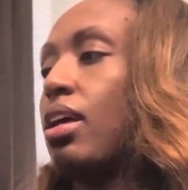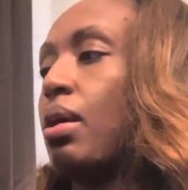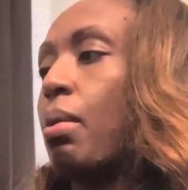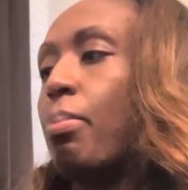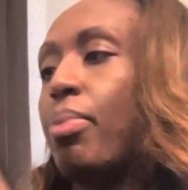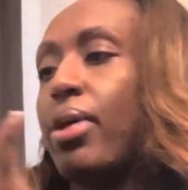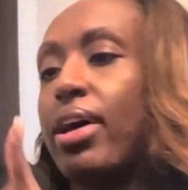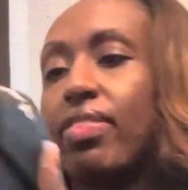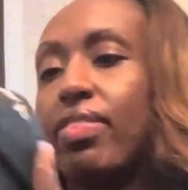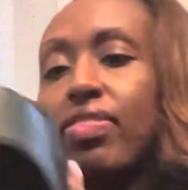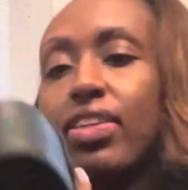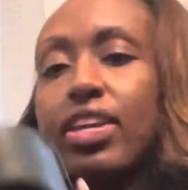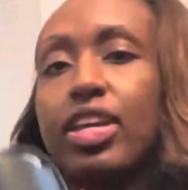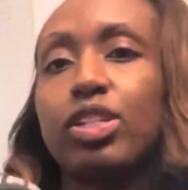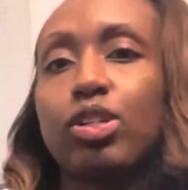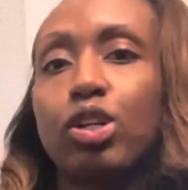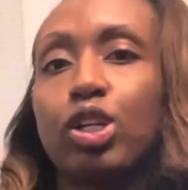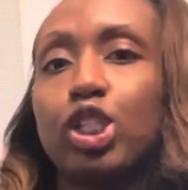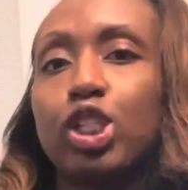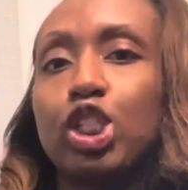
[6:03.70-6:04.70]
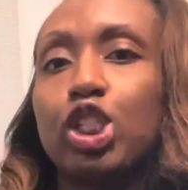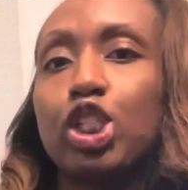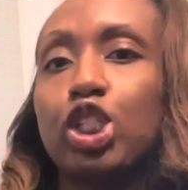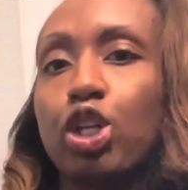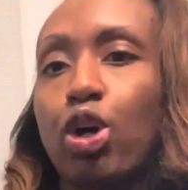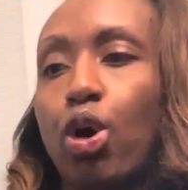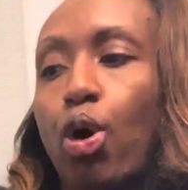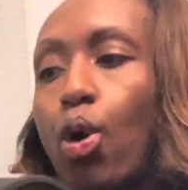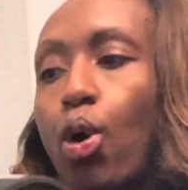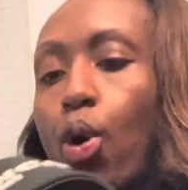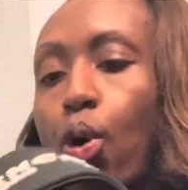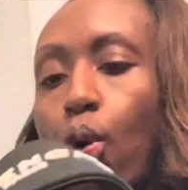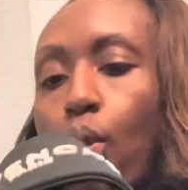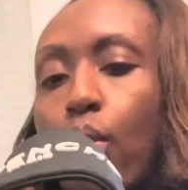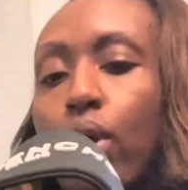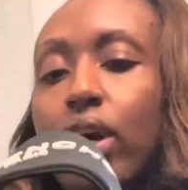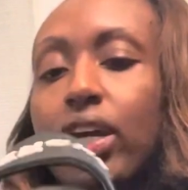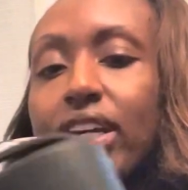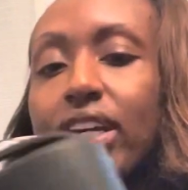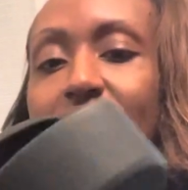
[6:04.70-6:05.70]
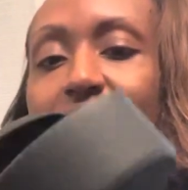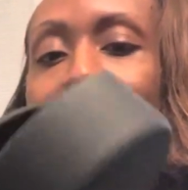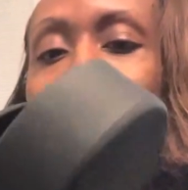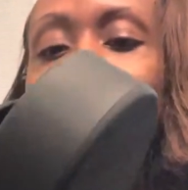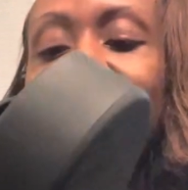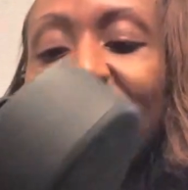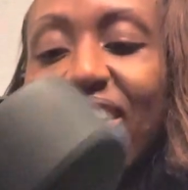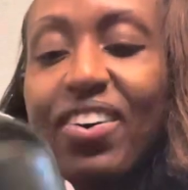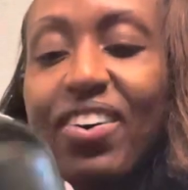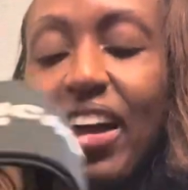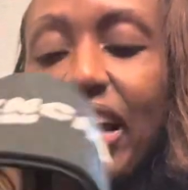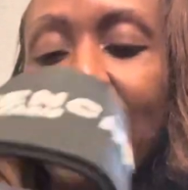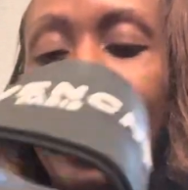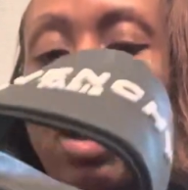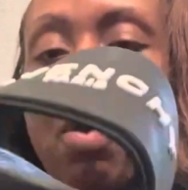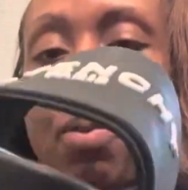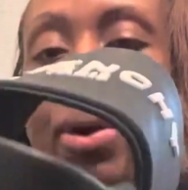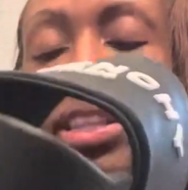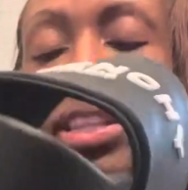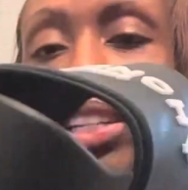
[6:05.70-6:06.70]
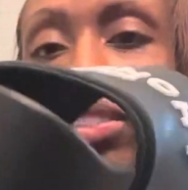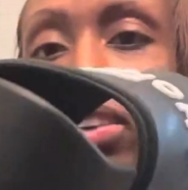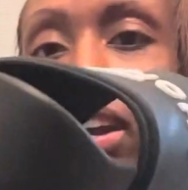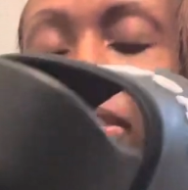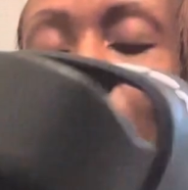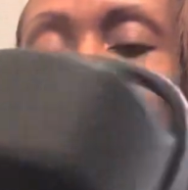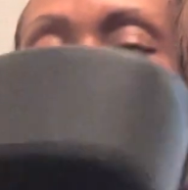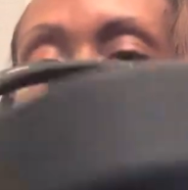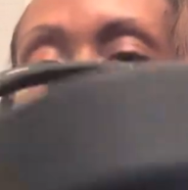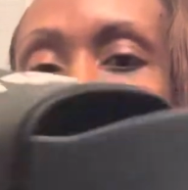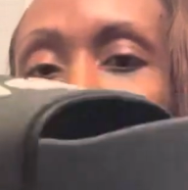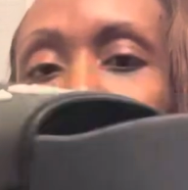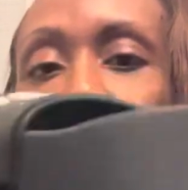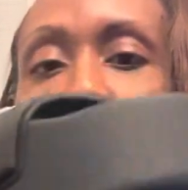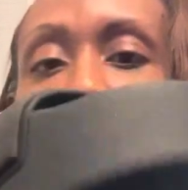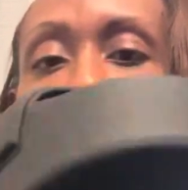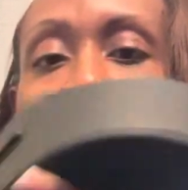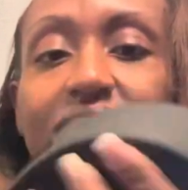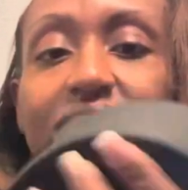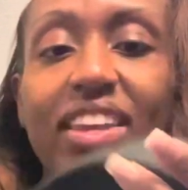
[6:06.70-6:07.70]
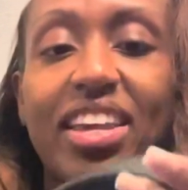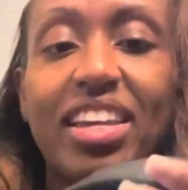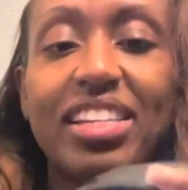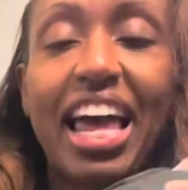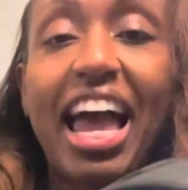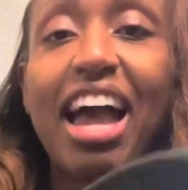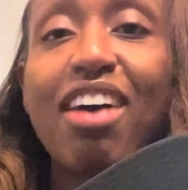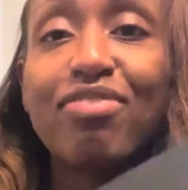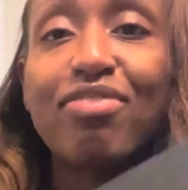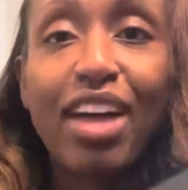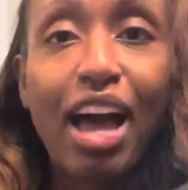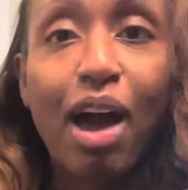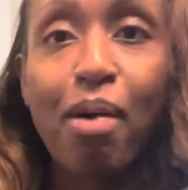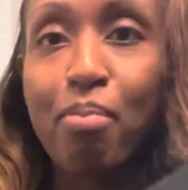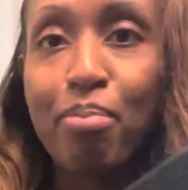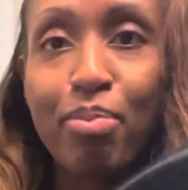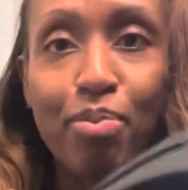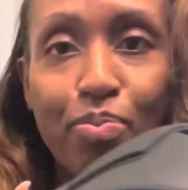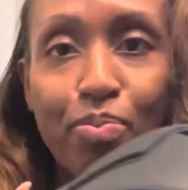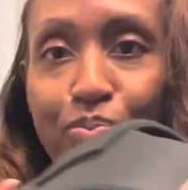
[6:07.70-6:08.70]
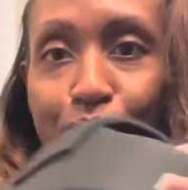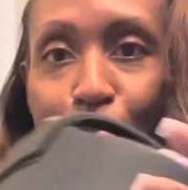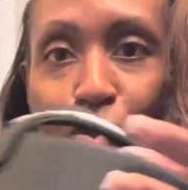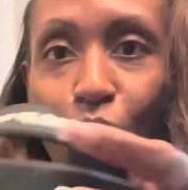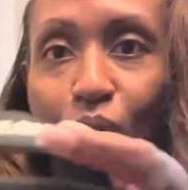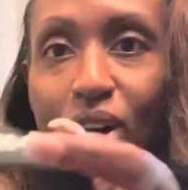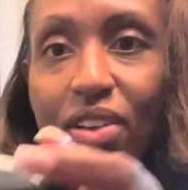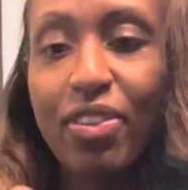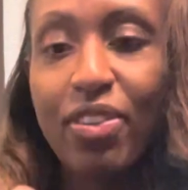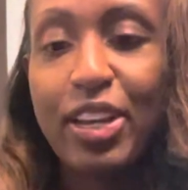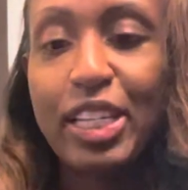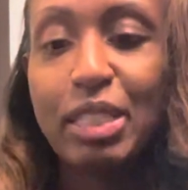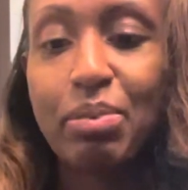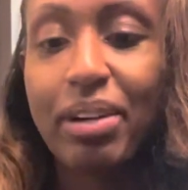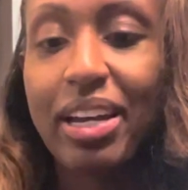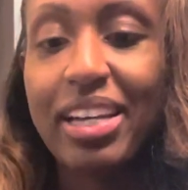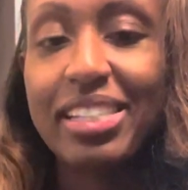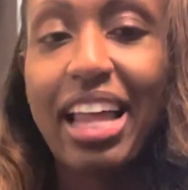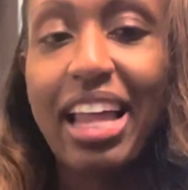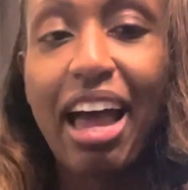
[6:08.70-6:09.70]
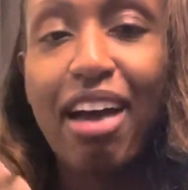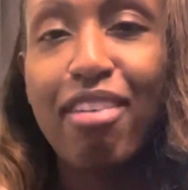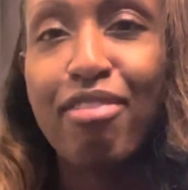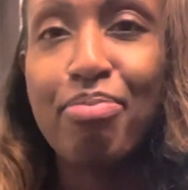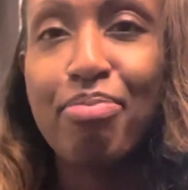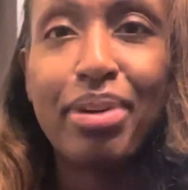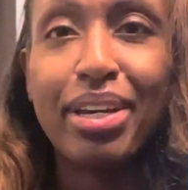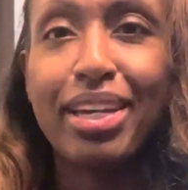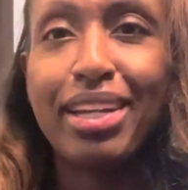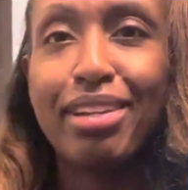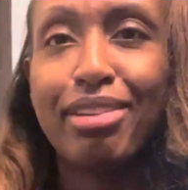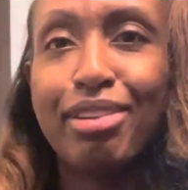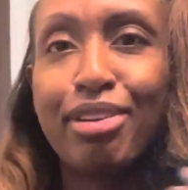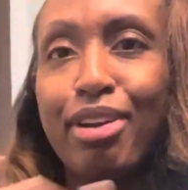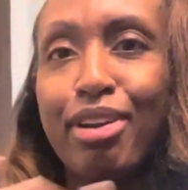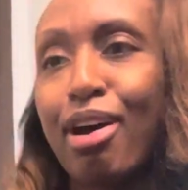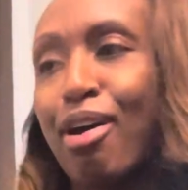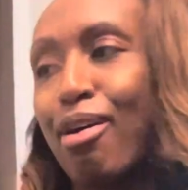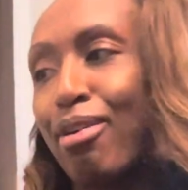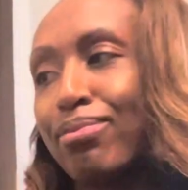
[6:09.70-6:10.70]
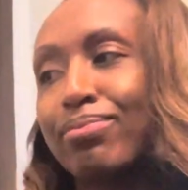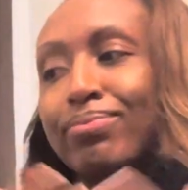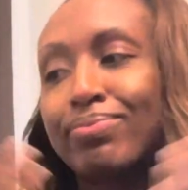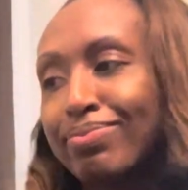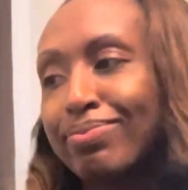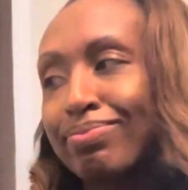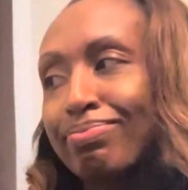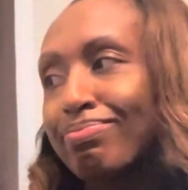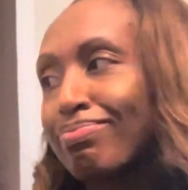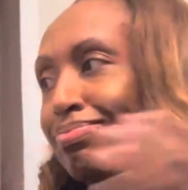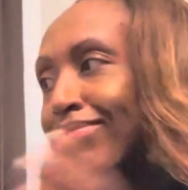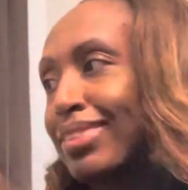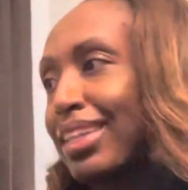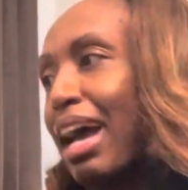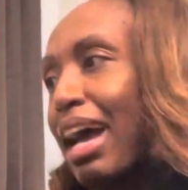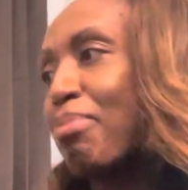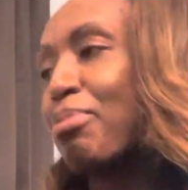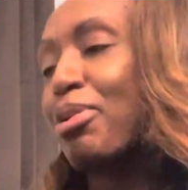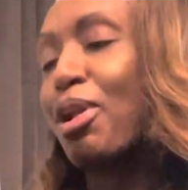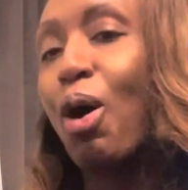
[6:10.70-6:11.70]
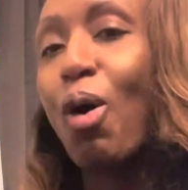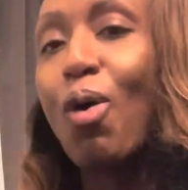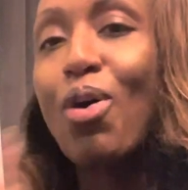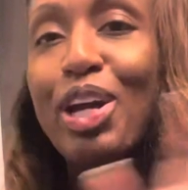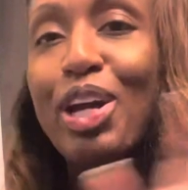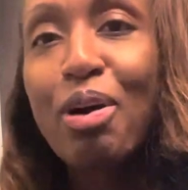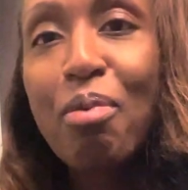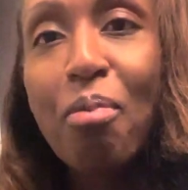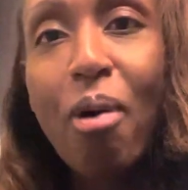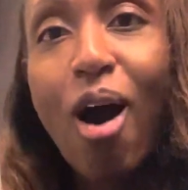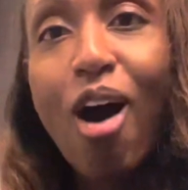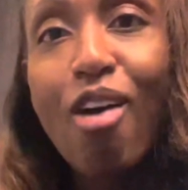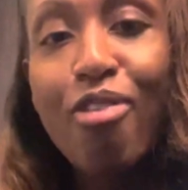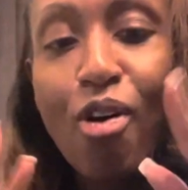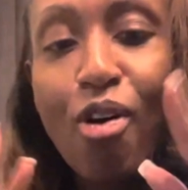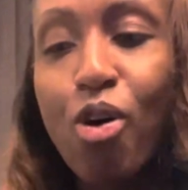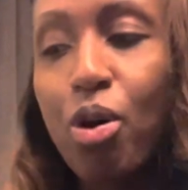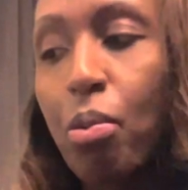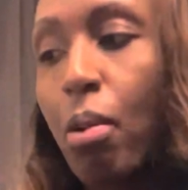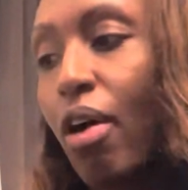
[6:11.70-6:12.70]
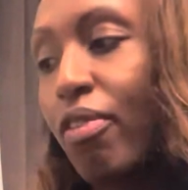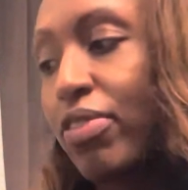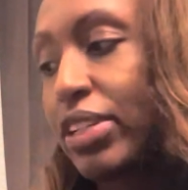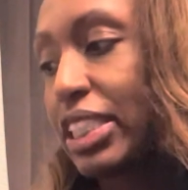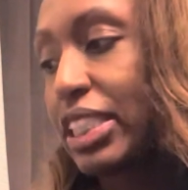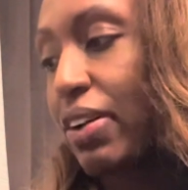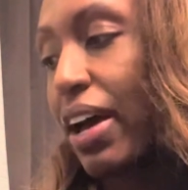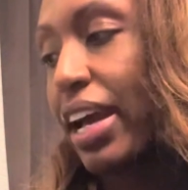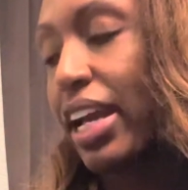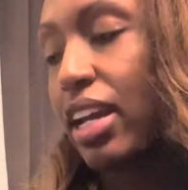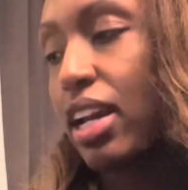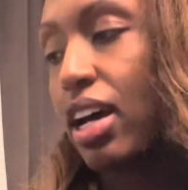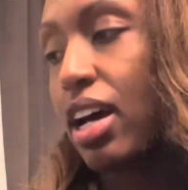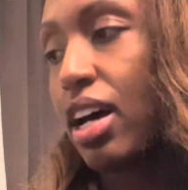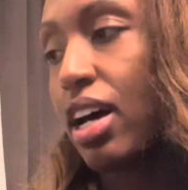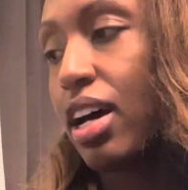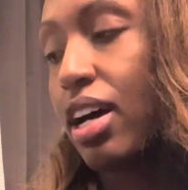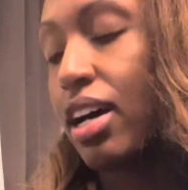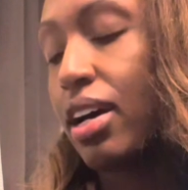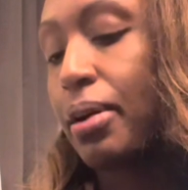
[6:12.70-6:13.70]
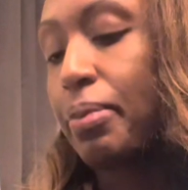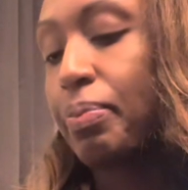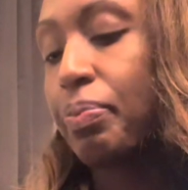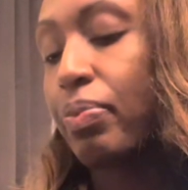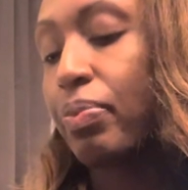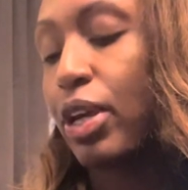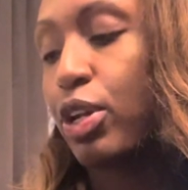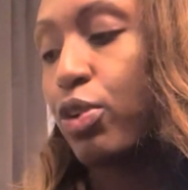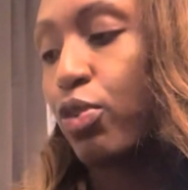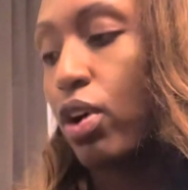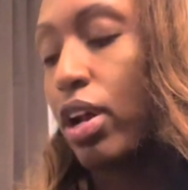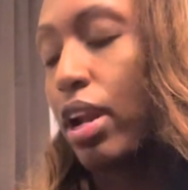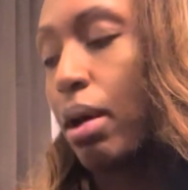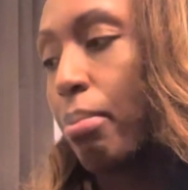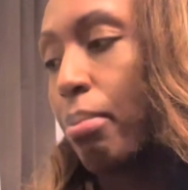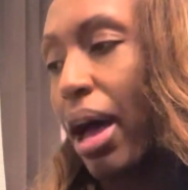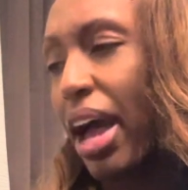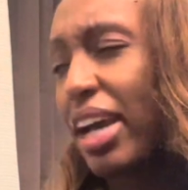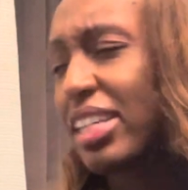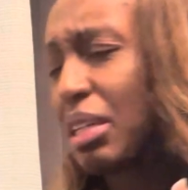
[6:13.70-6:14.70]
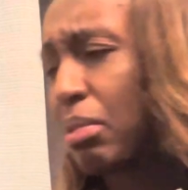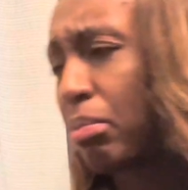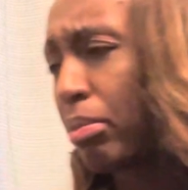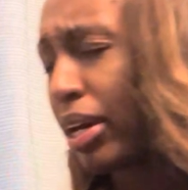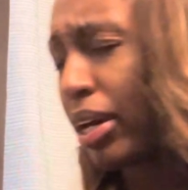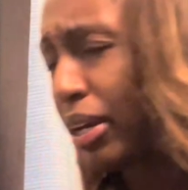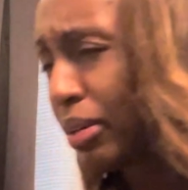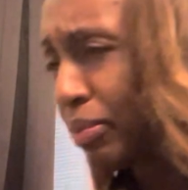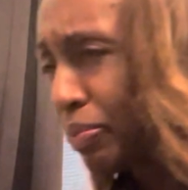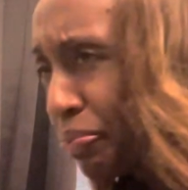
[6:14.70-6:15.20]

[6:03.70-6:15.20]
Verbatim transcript: But these are so cute. I can't wait to try these on and wear these. I have not worn these because I've been, you know, I've been holding them off, hold them off until I could uh, do an unboxing, but